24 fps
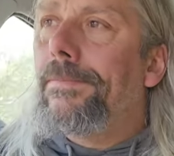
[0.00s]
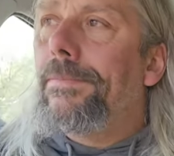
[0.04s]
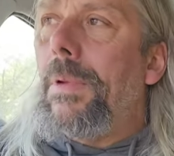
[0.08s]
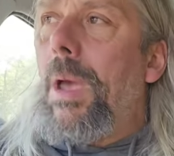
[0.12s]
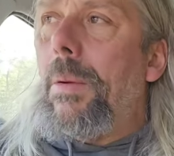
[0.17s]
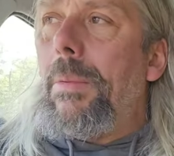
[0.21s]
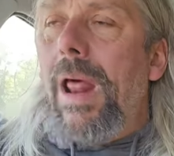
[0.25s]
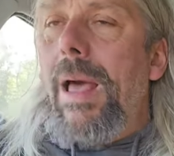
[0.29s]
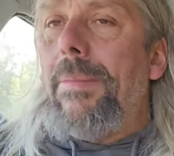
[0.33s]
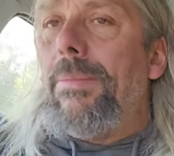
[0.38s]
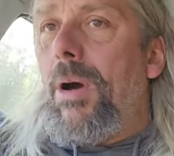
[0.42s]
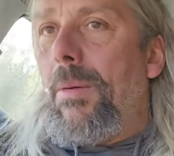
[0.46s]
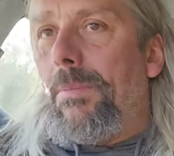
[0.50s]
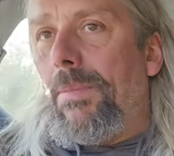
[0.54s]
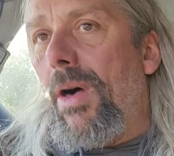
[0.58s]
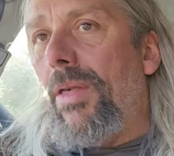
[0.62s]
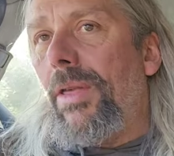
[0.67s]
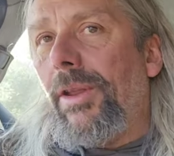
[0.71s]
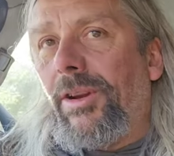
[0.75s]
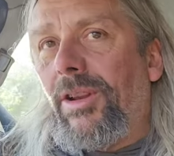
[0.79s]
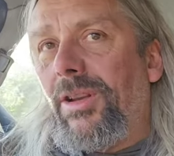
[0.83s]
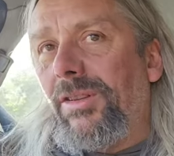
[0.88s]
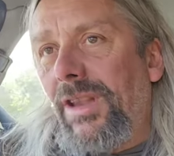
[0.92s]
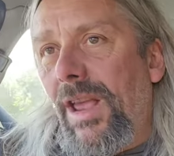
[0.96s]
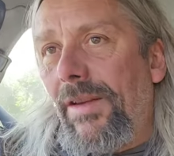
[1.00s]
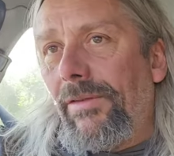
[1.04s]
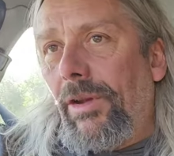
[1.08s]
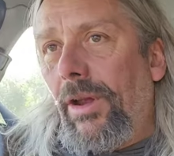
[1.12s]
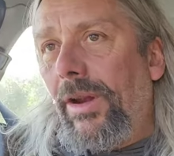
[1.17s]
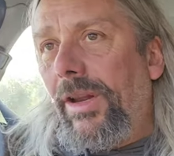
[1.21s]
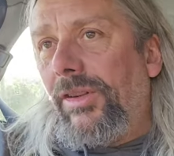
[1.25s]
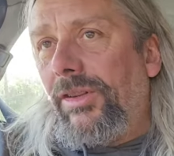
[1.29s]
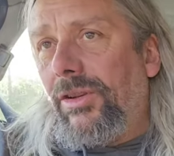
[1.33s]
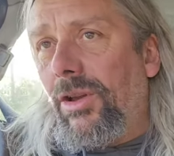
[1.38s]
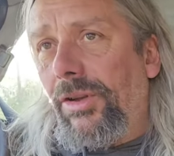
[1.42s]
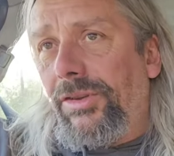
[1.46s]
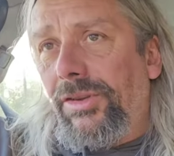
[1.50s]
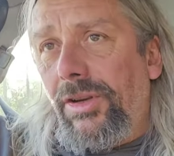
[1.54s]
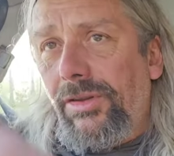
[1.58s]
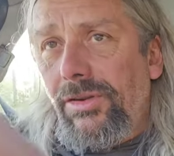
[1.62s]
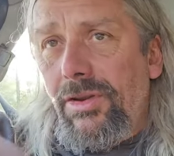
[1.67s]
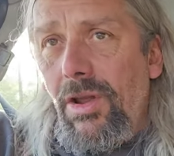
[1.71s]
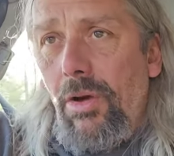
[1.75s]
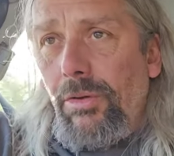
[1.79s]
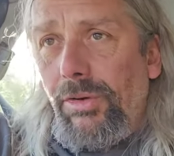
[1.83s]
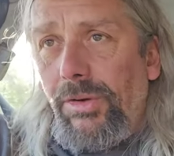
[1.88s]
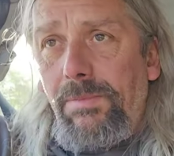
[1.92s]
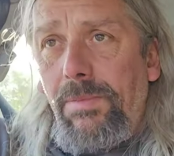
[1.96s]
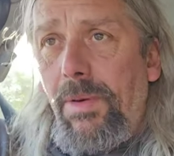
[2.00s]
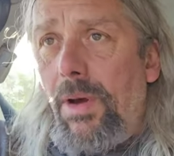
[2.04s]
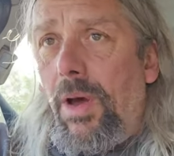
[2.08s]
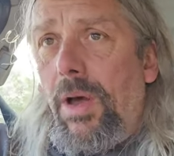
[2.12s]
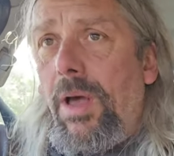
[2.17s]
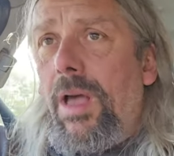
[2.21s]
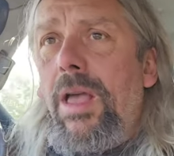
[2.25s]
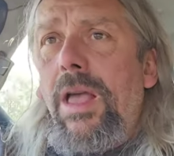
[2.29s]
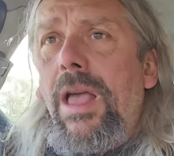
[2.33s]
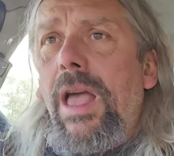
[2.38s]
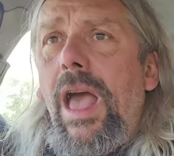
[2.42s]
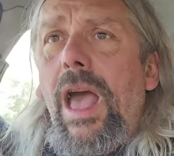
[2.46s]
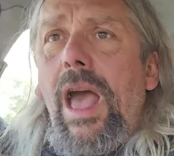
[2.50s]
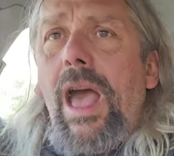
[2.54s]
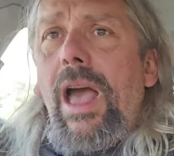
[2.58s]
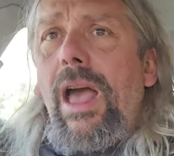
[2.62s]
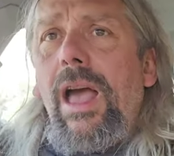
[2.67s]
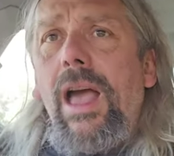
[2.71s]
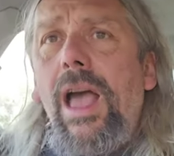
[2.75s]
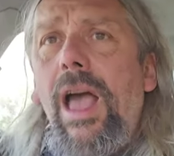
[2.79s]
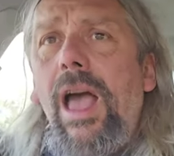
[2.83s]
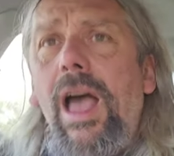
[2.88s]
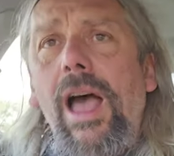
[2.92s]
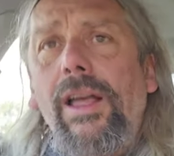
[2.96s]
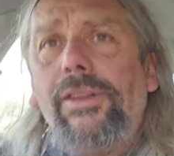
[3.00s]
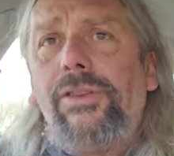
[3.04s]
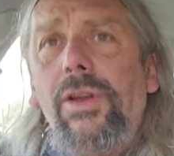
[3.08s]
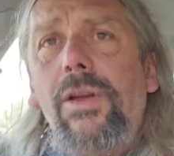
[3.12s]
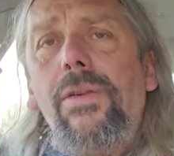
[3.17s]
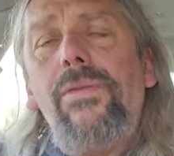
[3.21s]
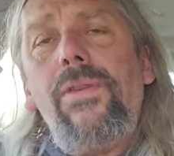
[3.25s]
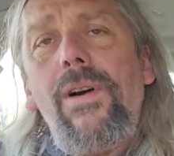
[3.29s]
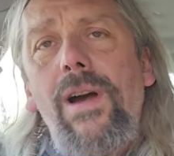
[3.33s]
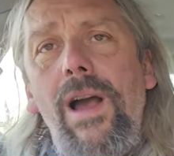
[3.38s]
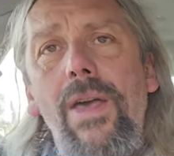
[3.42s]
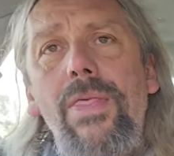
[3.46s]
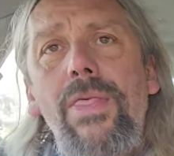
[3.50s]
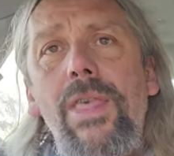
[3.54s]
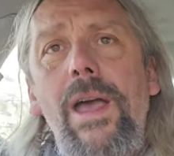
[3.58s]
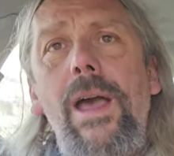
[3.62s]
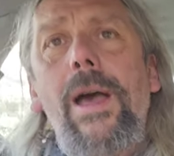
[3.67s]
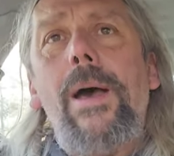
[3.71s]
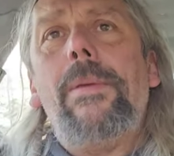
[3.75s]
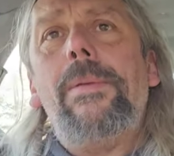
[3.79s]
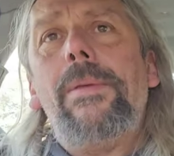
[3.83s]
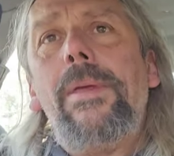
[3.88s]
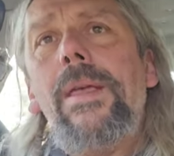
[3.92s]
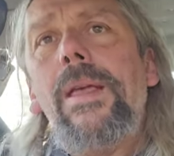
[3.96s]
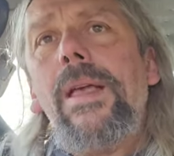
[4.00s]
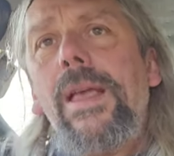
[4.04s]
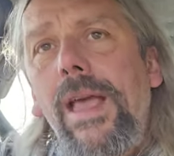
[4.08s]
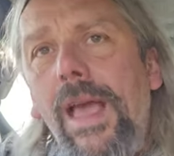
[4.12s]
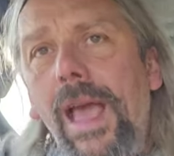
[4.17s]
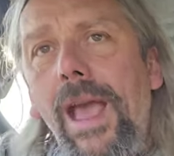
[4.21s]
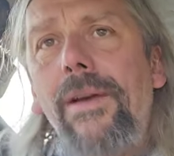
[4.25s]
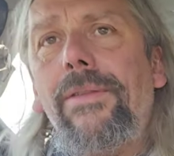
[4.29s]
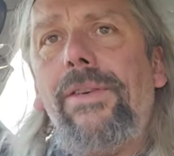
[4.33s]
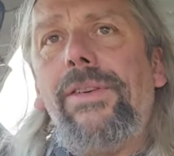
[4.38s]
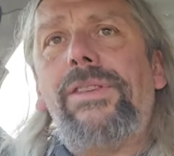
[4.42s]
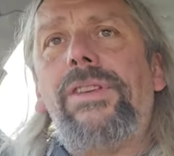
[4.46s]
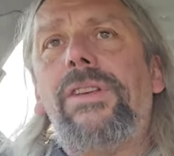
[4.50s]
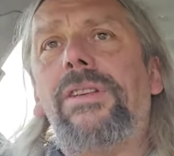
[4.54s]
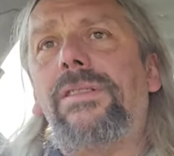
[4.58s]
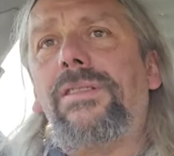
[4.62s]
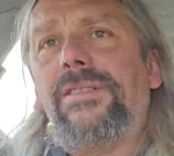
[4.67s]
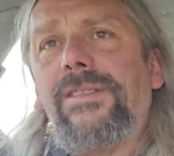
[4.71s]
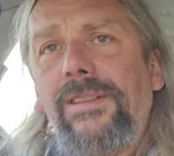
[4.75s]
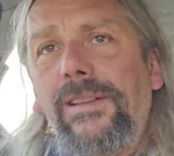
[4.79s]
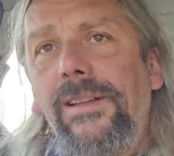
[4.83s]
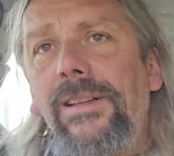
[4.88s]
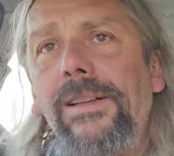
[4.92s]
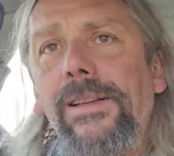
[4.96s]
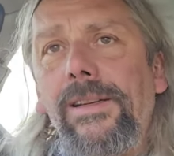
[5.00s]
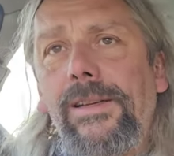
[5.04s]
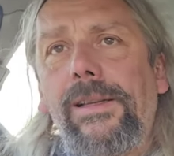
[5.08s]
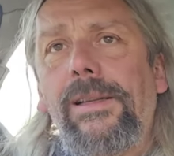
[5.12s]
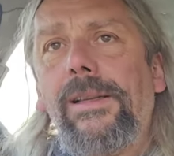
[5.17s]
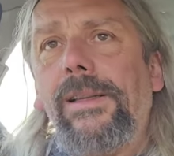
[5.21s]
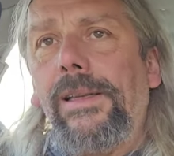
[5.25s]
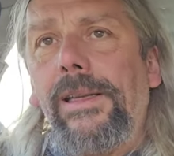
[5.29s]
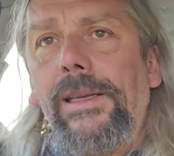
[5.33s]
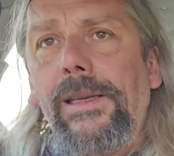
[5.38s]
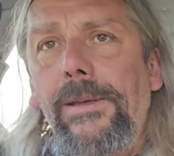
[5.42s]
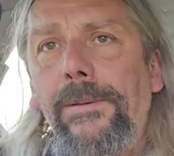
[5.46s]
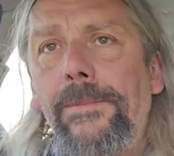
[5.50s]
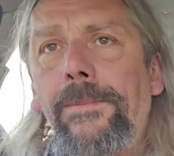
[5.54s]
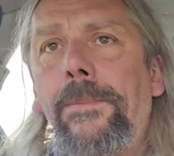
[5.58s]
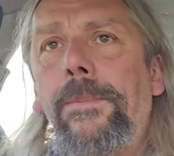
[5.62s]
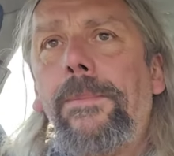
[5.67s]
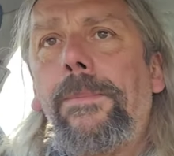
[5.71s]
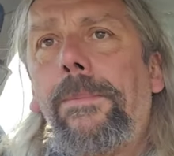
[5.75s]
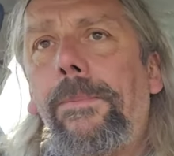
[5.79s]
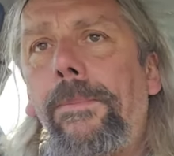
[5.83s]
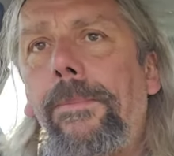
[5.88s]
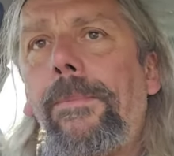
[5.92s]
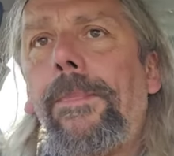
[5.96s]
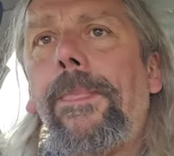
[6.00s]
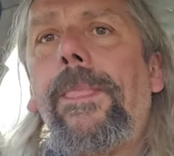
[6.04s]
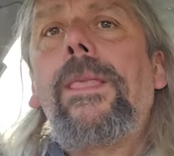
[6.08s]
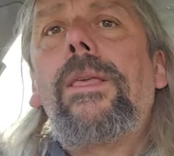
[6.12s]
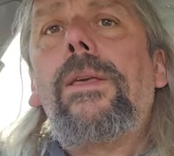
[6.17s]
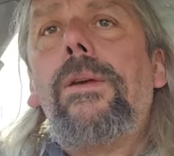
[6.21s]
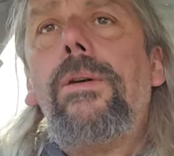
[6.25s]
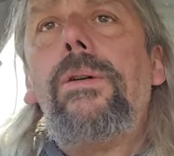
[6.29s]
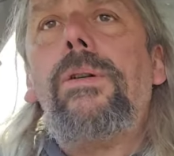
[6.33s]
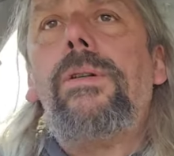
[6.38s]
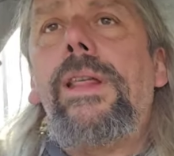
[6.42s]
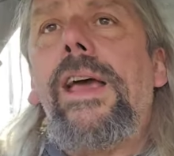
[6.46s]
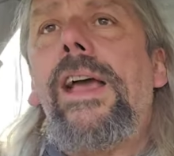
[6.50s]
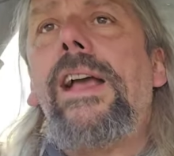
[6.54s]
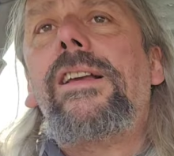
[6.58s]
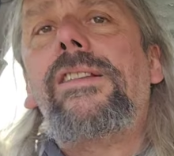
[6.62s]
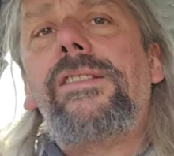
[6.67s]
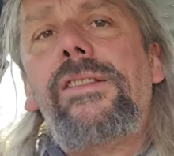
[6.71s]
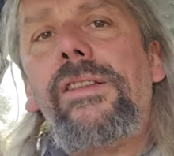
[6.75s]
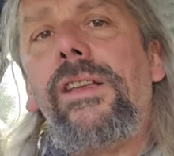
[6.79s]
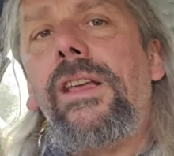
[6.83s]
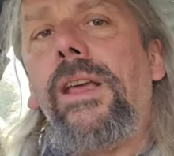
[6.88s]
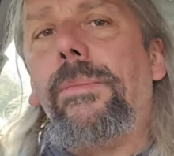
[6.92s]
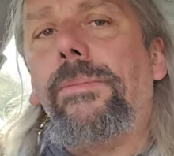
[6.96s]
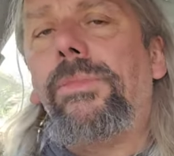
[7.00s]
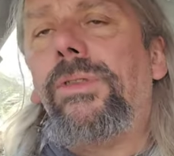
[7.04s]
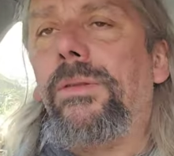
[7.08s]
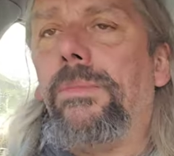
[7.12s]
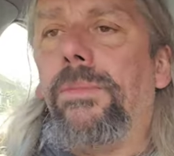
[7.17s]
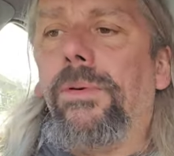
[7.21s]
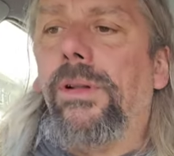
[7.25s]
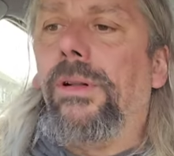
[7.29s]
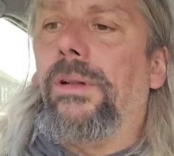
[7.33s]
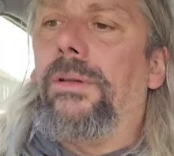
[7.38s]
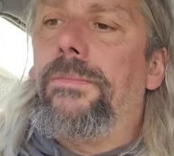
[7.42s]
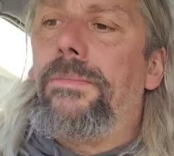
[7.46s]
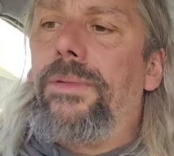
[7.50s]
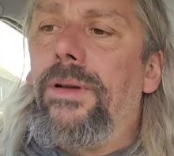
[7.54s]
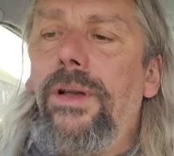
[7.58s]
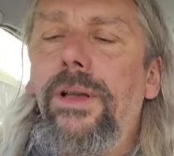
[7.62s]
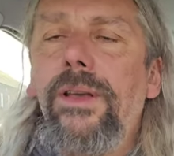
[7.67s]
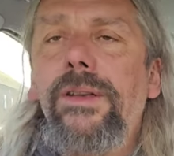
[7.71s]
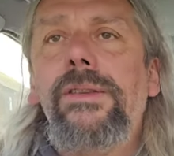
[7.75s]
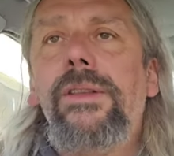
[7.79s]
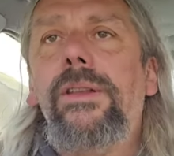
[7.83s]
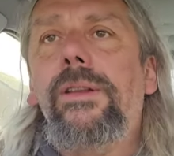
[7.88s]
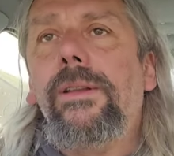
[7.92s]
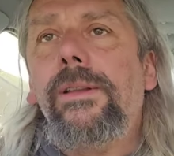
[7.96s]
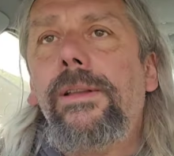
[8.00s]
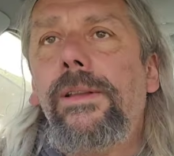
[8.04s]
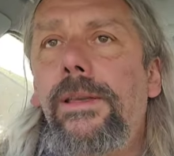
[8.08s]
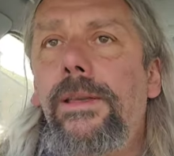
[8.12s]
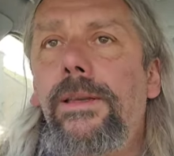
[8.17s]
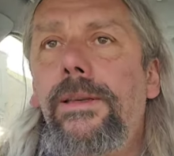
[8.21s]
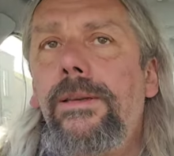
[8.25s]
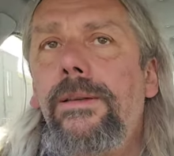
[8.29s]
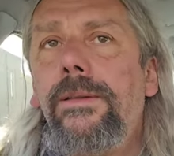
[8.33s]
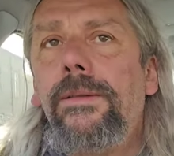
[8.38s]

I mean, I'm not bothered because I haven't got any Scottish notes, but I do find that ever so slightly unacceptable, personally.